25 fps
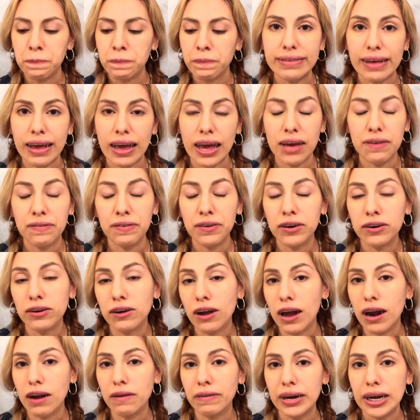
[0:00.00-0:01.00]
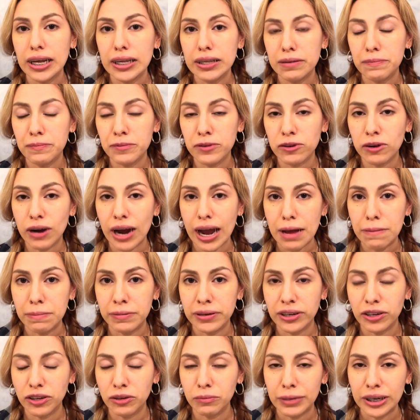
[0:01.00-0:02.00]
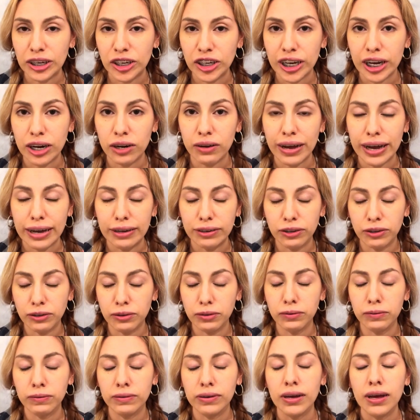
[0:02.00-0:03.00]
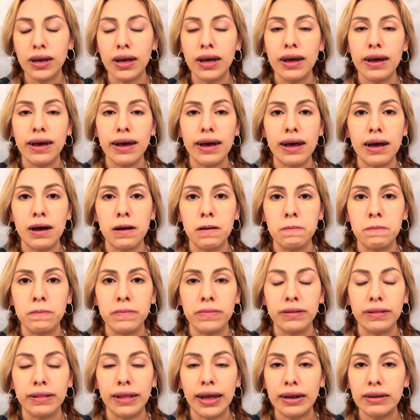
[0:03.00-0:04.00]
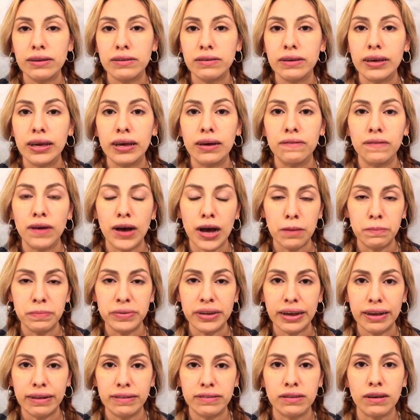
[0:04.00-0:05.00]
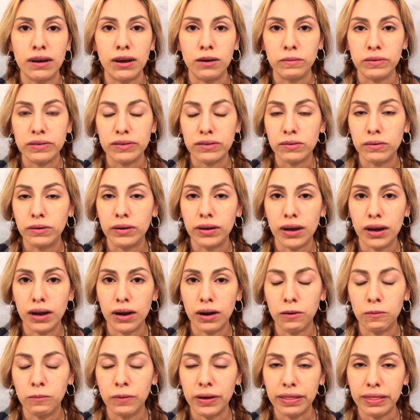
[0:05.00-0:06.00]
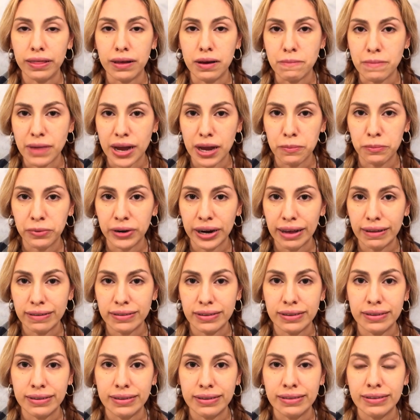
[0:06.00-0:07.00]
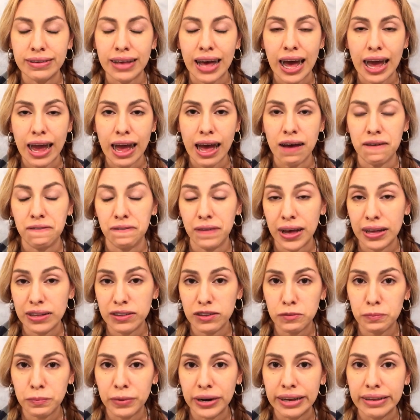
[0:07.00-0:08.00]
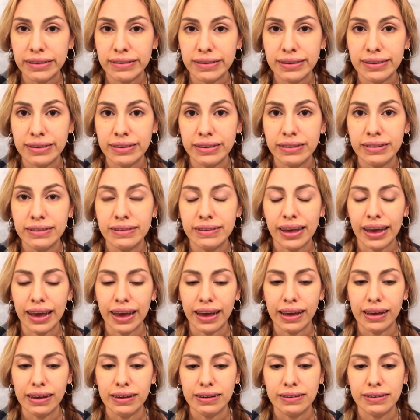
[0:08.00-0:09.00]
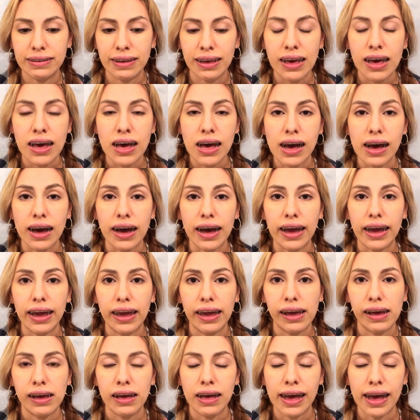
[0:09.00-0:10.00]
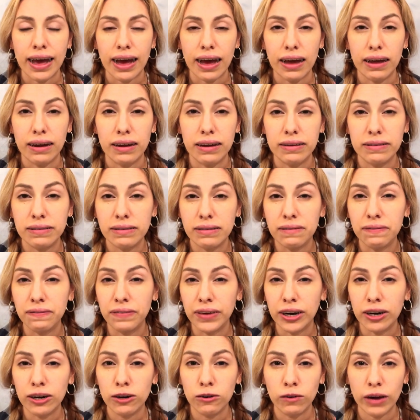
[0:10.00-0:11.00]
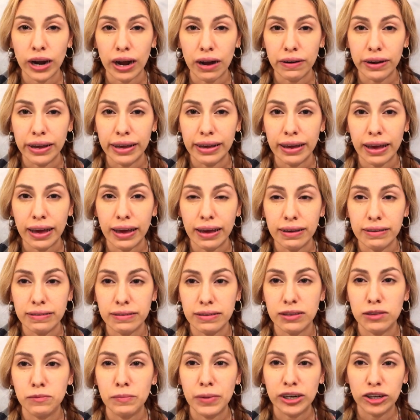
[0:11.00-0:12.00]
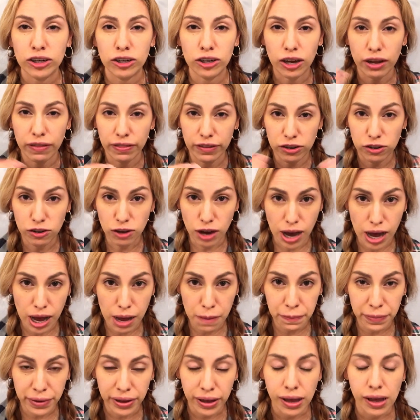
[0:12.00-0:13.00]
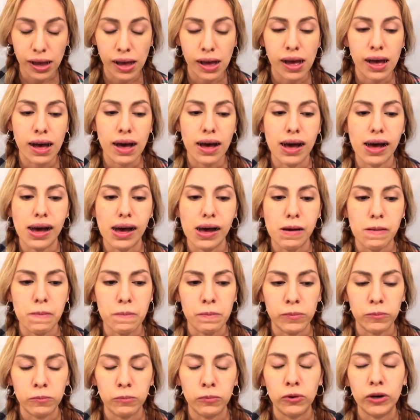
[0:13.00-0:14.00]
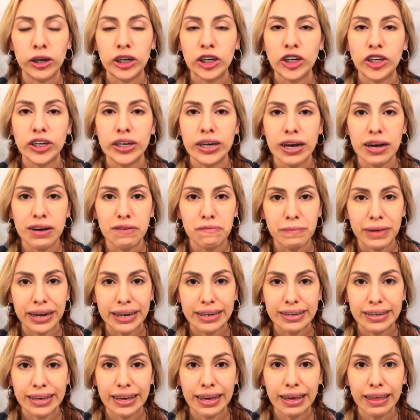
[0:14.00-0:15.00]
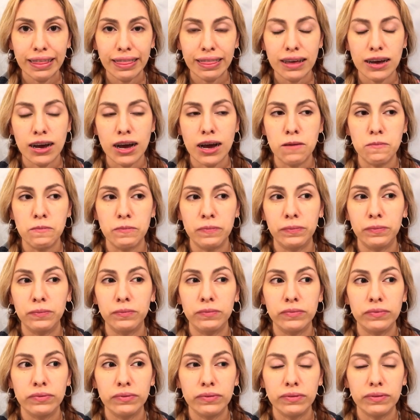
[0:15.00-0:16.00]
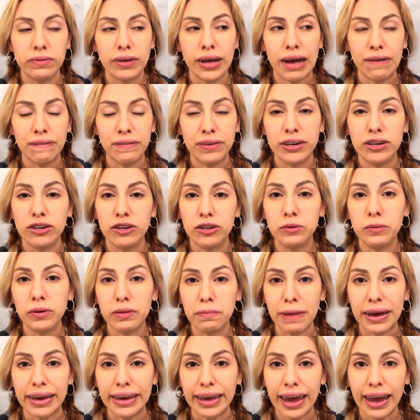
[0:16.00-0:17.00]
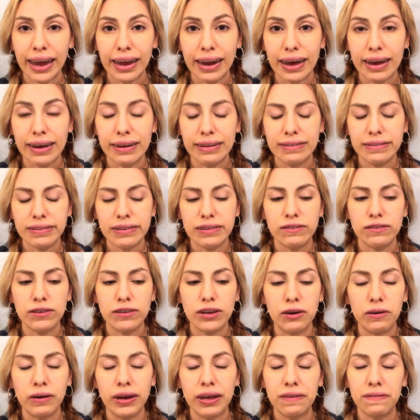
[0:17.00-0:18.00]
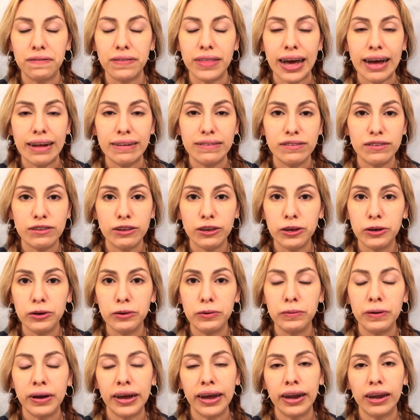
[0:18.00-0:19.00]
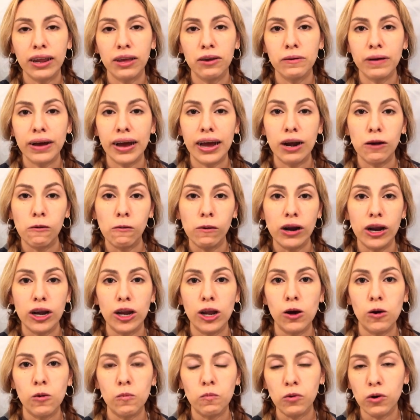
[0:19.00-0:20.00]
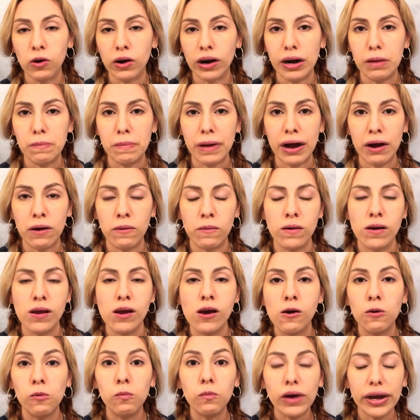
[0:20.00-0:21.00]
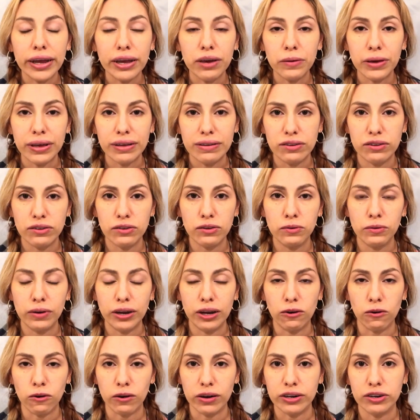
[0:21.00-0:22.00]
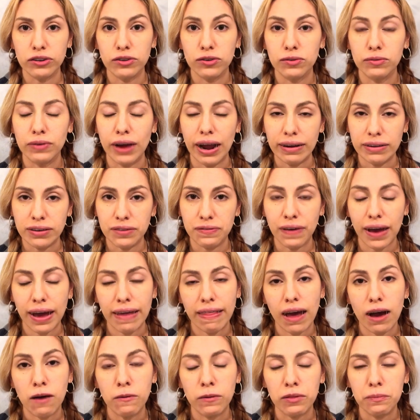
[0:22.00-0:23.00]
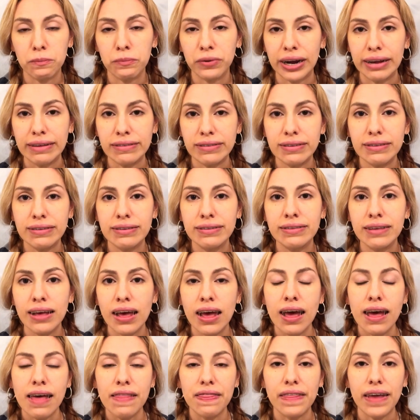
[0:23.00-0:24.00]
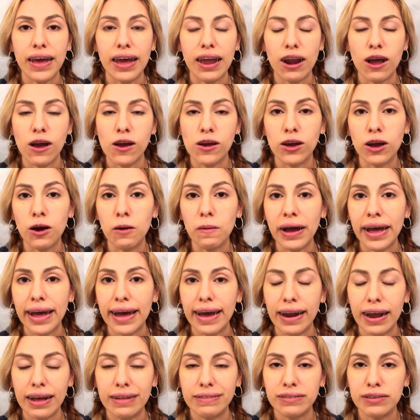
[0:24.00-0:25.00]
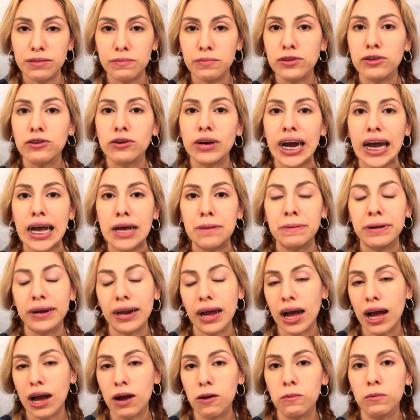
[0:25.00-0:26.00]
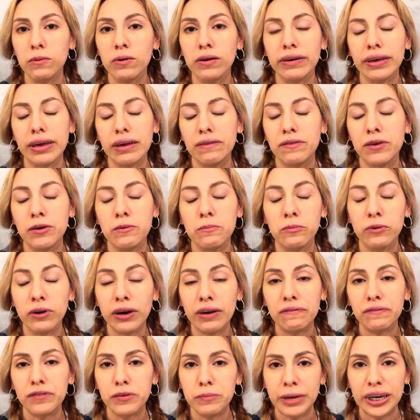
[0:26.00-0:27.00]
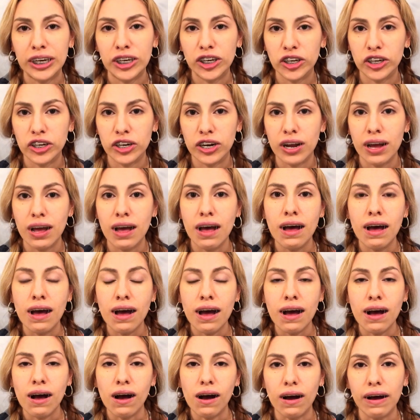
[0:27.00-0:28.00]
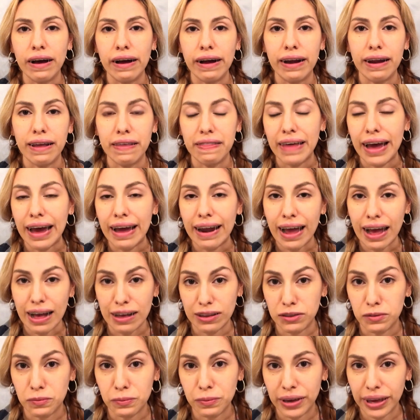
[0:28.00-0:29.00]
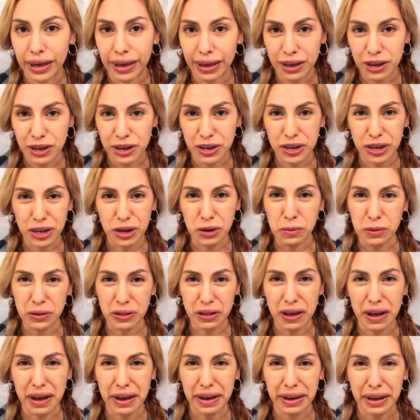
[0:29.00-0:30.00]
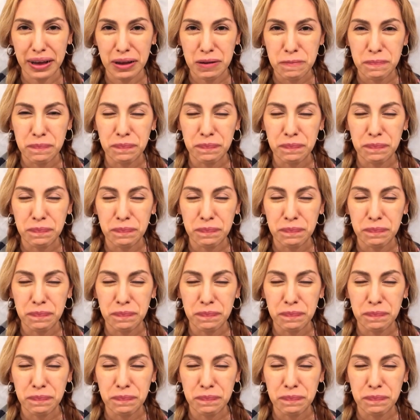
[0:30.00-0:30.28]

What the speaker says: Say, if you're not already subscribed to my channel, I do like to give updates on what's going on with my braces. I have fast braces and I had a severe crowding case, especially on the top portion of my teeth, having to do with my canines. So if that's you and you kind of want to know more about what you can do in order to rectify that with braces, then go ahead and subscribe and I will give you more information on that as we go along.